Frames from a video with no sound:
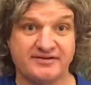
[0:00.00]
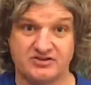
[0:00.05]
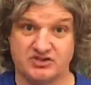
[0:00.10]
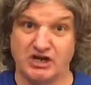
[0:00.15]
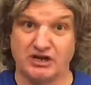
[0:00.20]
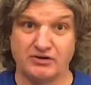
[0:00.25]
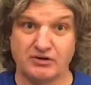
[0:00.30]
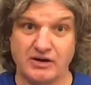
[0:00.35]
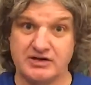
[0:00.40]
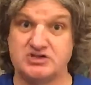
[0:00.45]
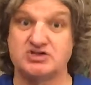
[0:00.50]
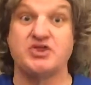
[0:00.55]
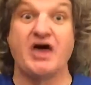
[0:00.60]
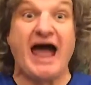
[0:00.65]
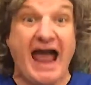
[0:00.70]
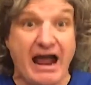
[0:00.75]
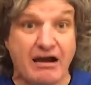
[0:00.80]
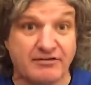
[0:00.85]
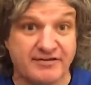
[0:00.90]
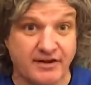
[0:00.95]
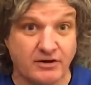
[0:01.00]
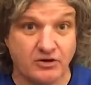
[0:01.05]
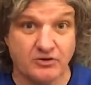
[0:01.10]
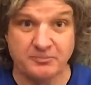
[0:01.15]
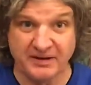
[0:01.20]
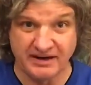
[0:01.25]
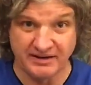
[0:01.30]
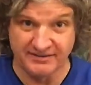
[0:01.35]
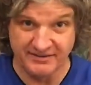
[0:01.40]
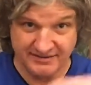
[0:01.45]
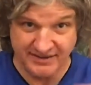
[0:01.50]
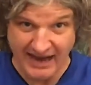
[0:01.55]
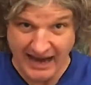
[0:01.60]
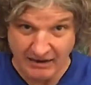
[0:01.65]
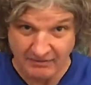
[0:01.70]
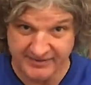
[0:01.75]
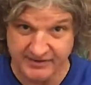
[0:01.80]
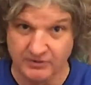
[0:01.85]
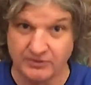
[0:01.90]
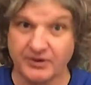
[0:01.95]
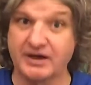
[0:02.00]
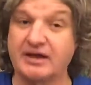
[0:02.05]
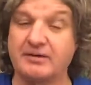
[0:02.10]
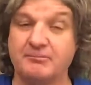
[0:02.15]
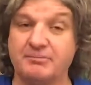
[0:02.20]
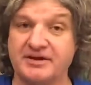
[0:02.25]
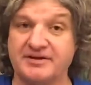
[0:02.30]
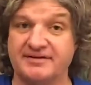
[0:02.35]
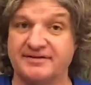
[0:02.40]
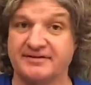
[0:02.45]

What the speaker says: generally to the household, because it's the household that completes